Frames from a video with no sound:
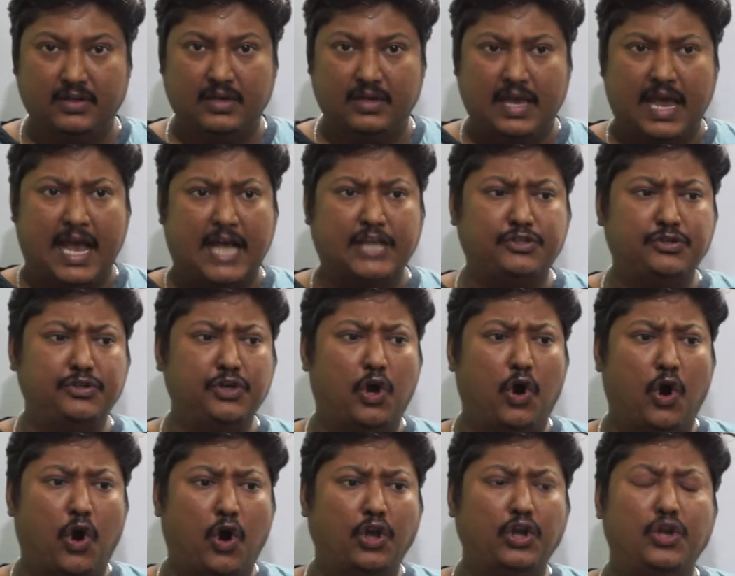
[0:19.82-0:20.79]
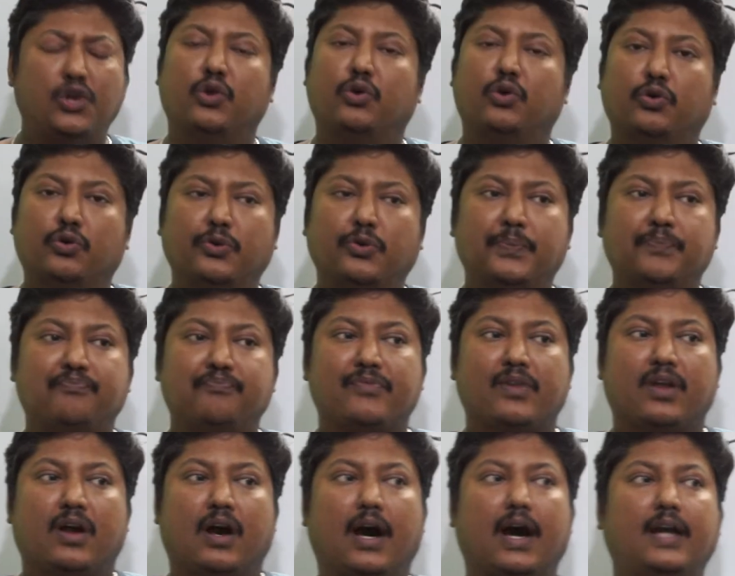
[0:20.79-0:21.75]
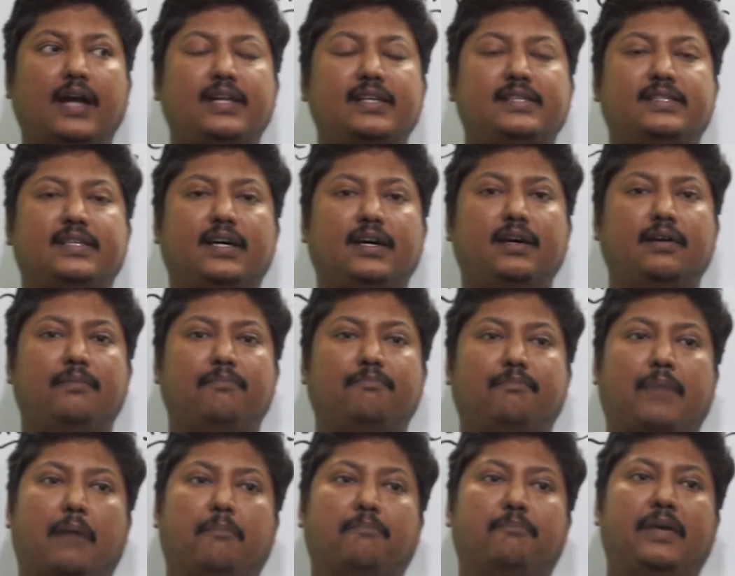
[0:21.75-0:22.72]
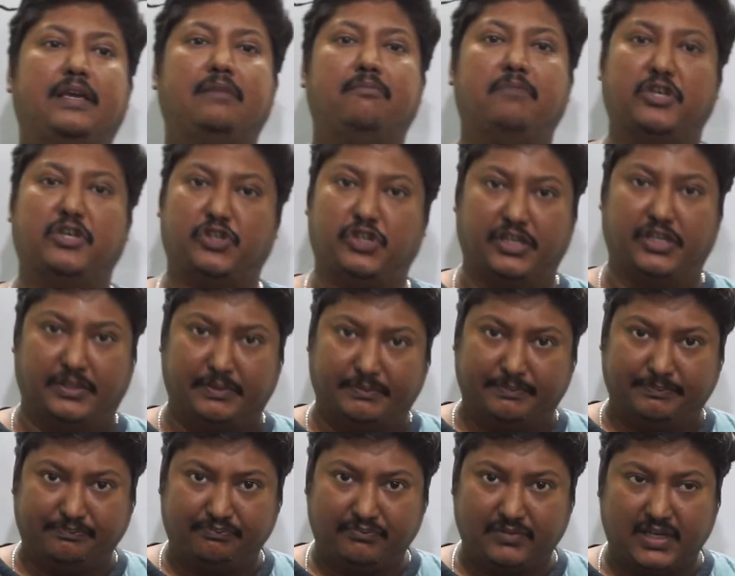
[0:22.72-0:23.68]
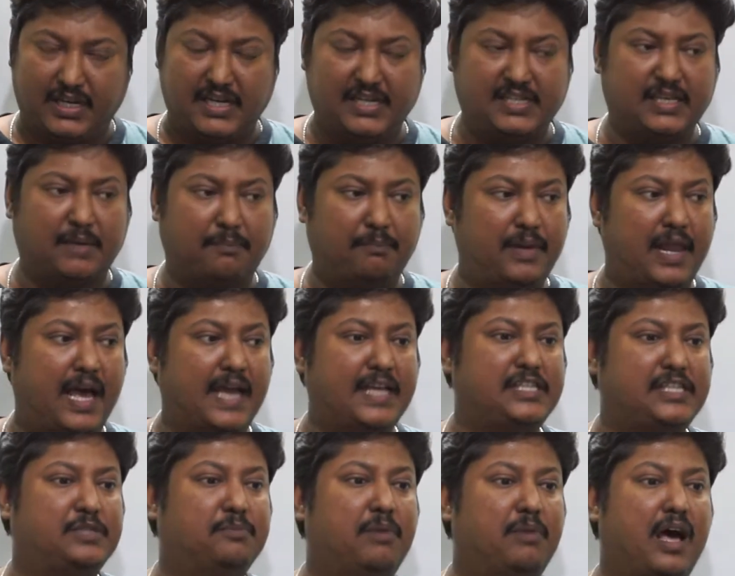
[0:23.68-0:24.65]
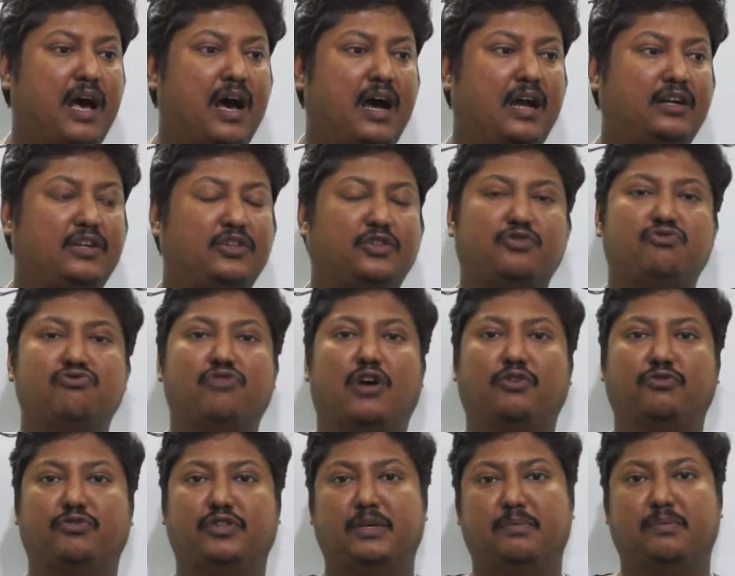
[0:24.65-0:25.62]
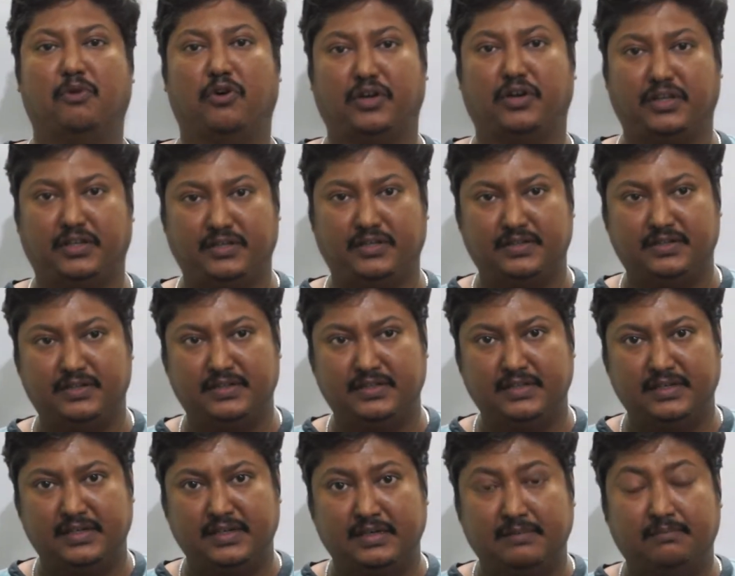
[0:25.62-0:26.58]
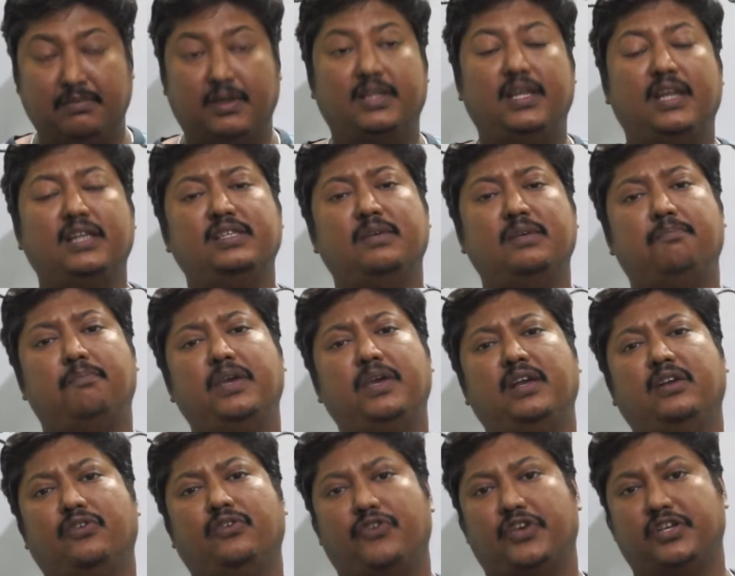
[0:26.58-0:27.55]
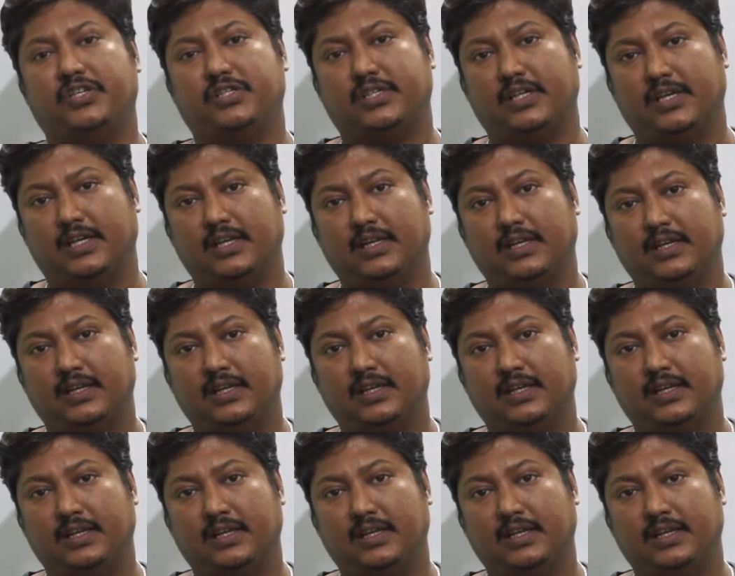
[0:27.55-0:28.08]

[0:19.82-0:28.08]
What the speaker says: As you all know, heart is a pumping machine. It supplies blood throughout the body. But there is a big question